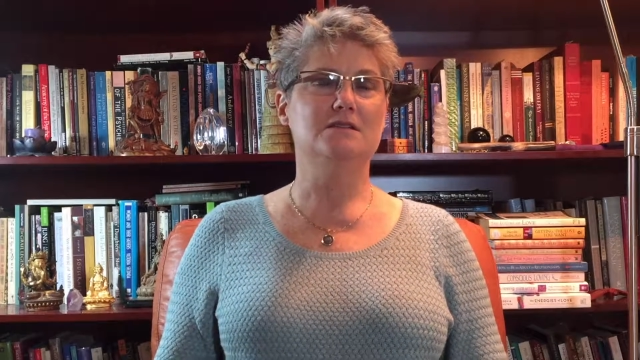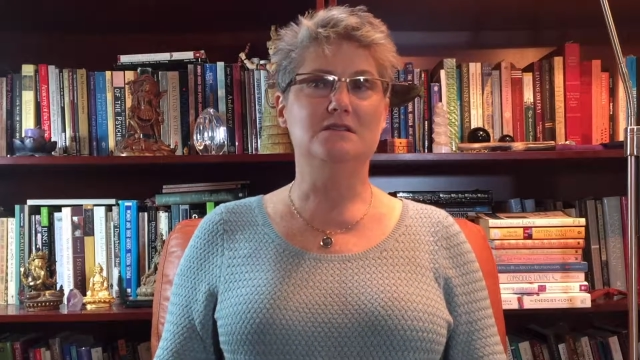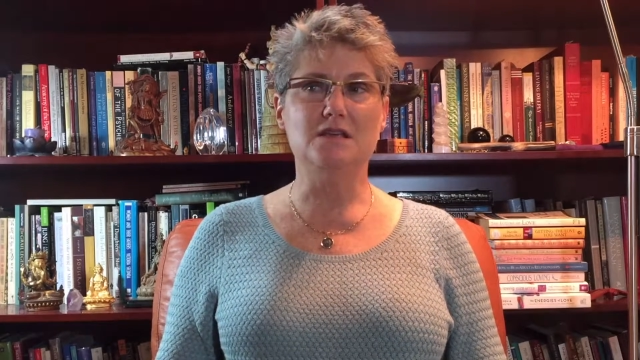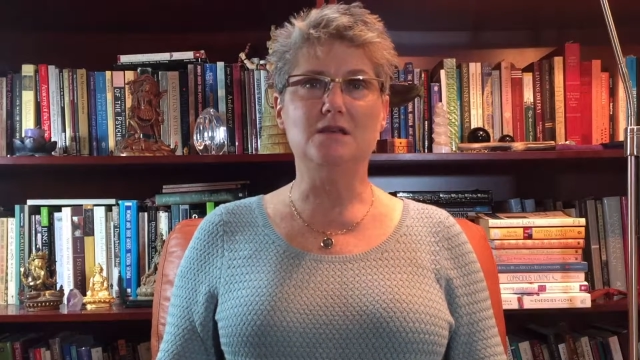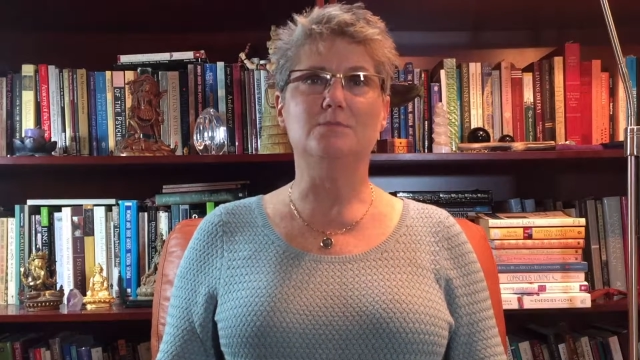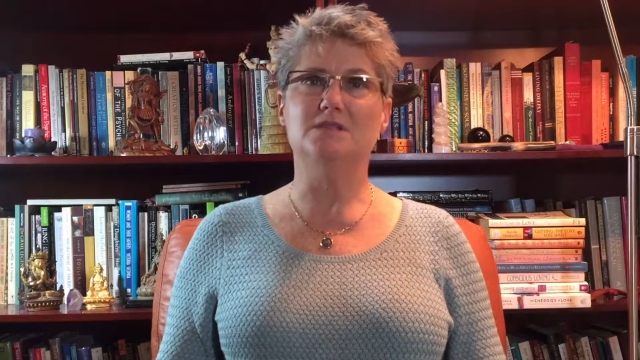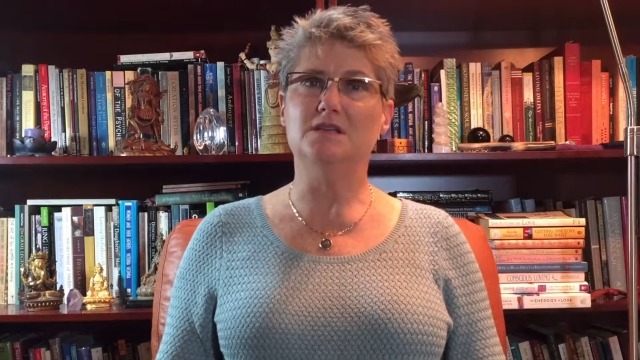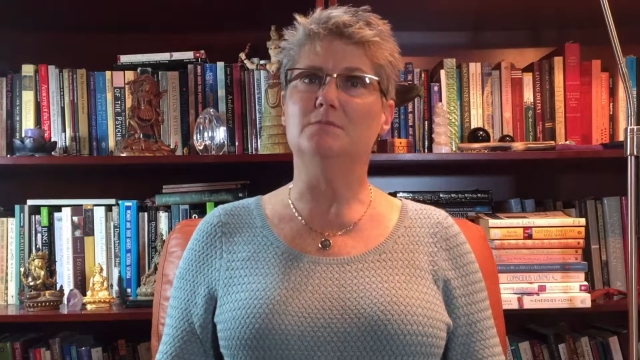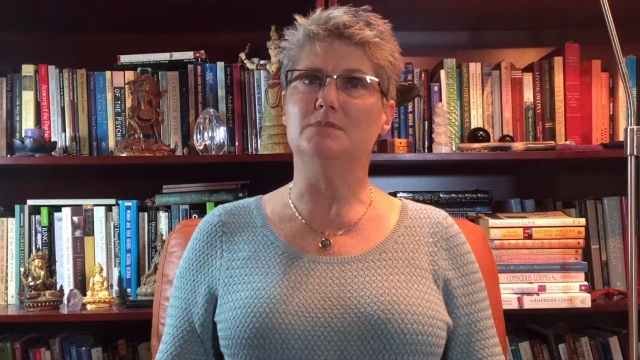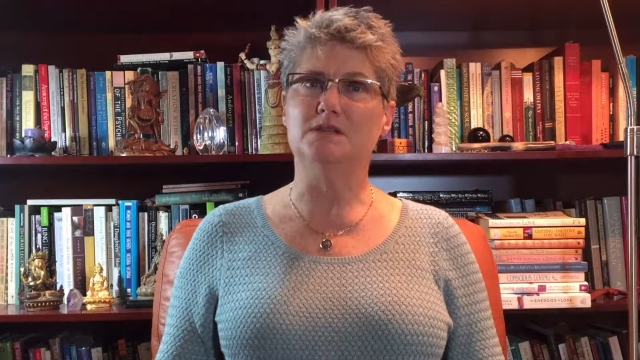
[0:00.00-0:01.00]

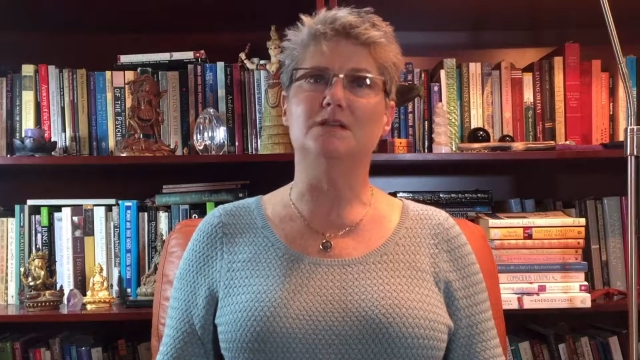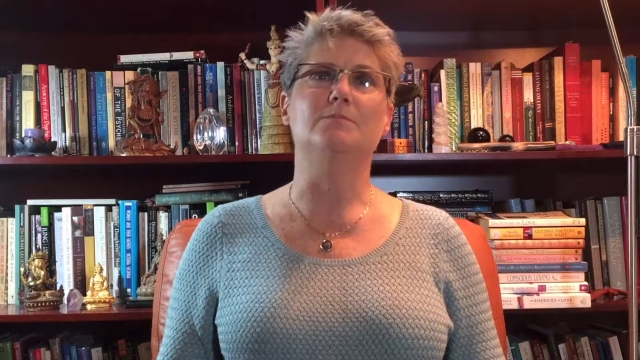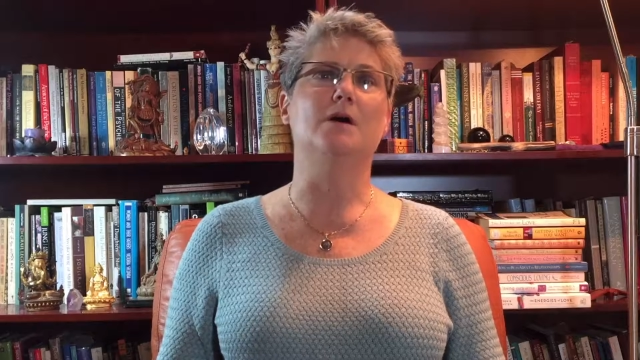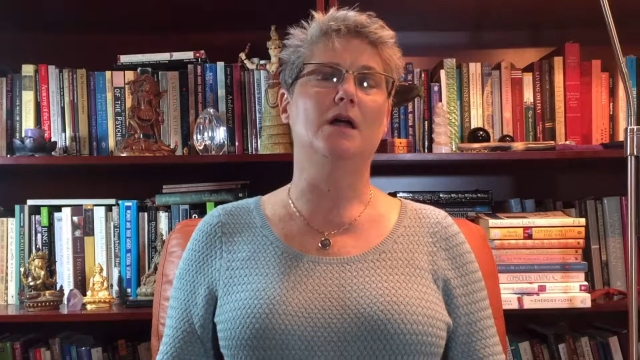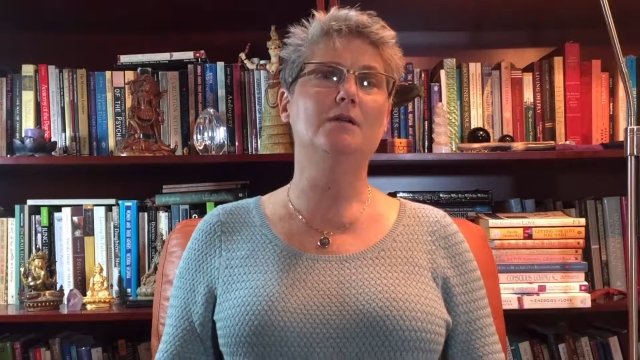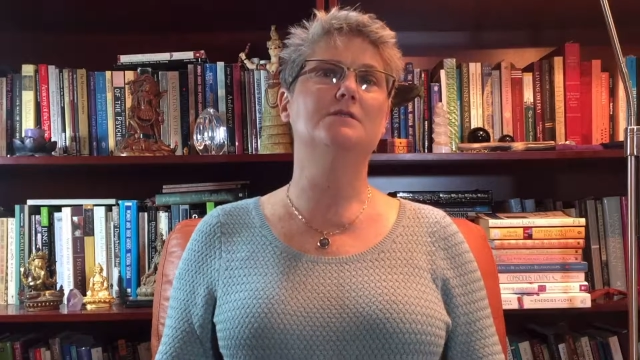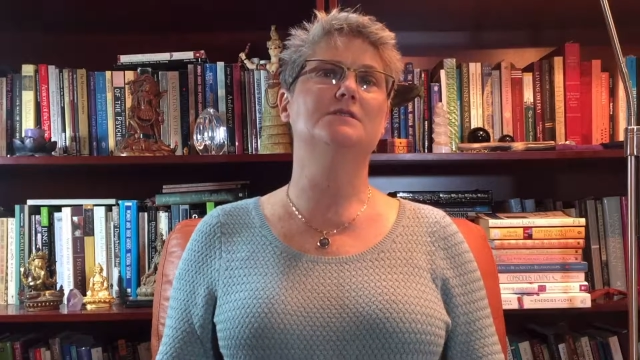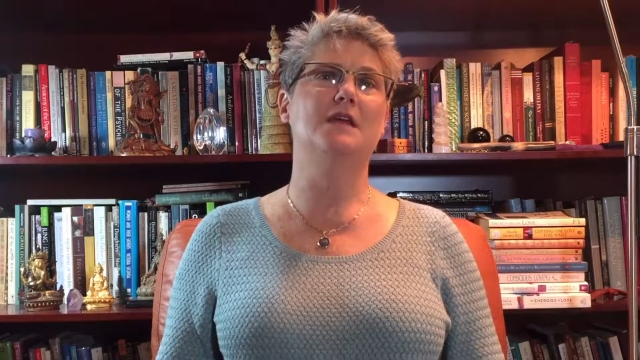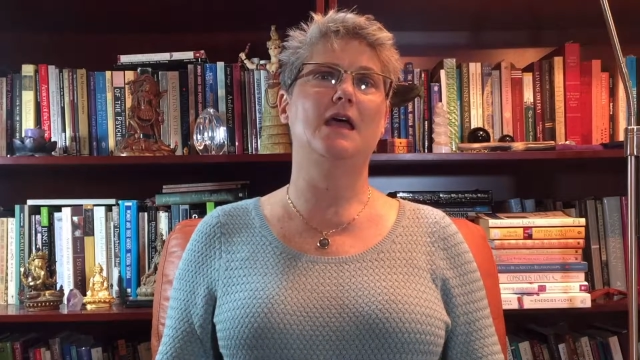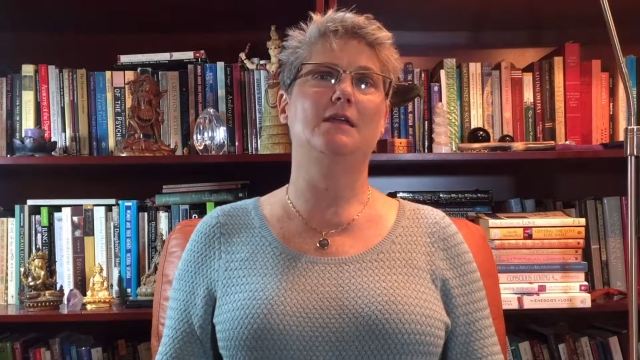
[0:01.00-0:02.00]
deep
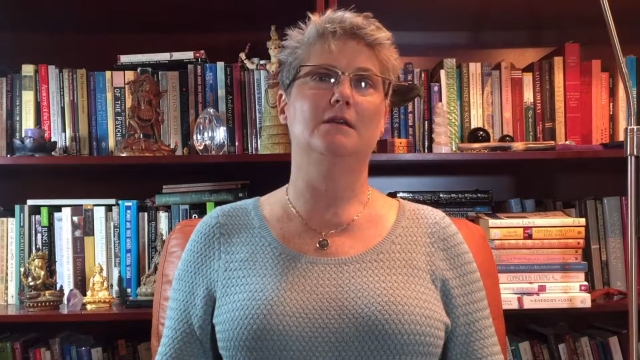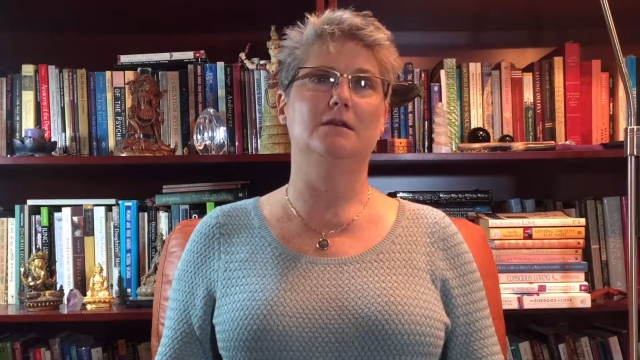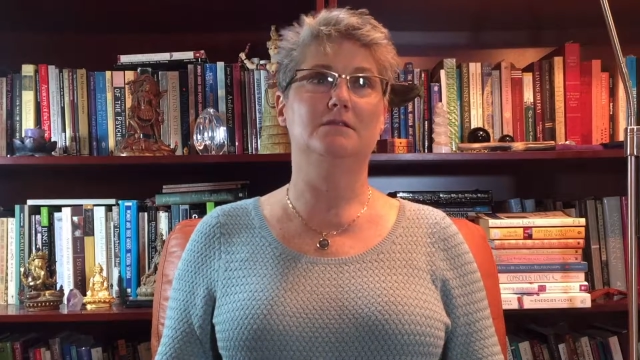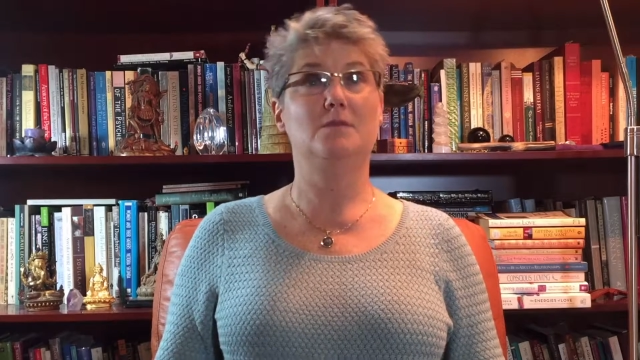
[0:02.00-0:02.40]
understanding,